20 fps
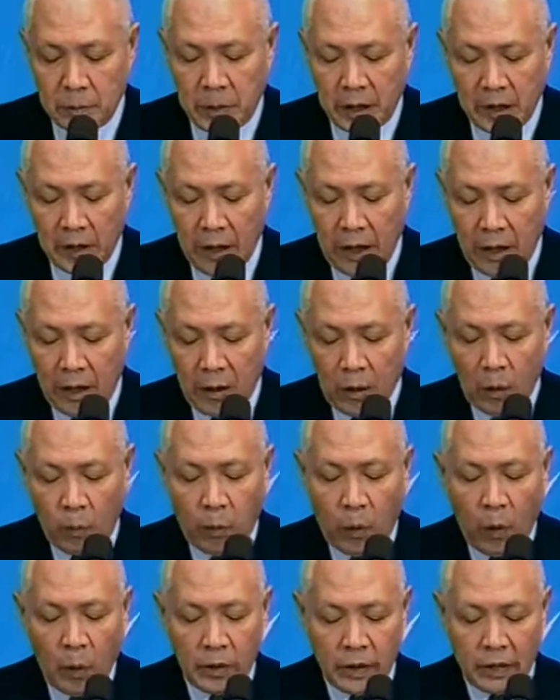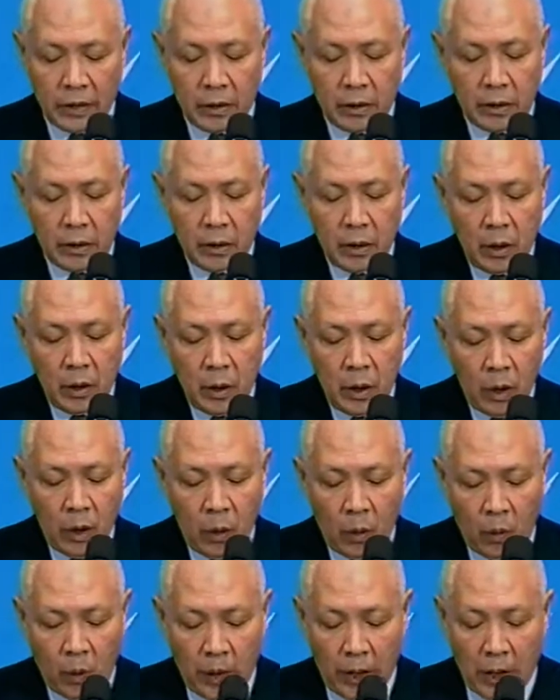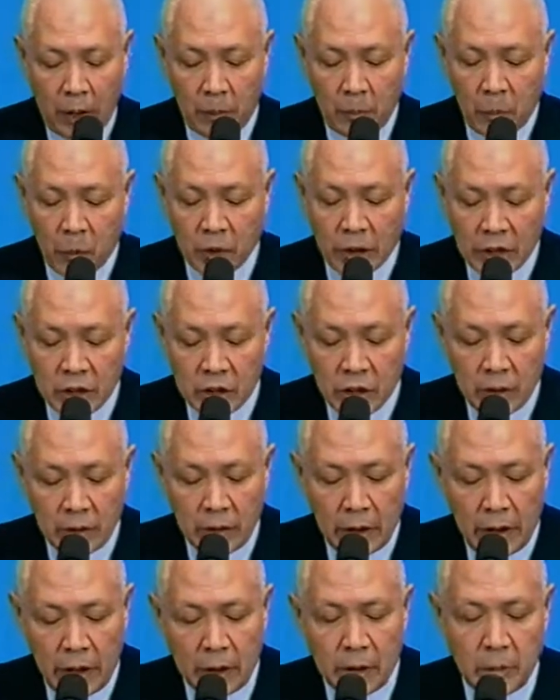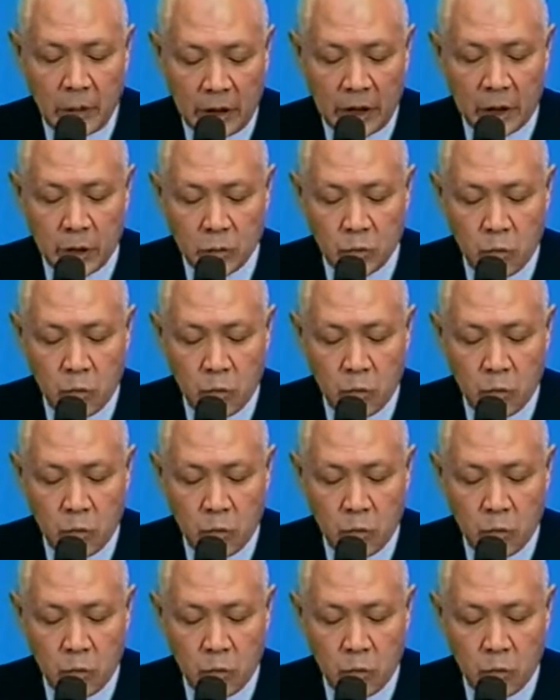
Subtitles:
be an opponent or a potential enemy.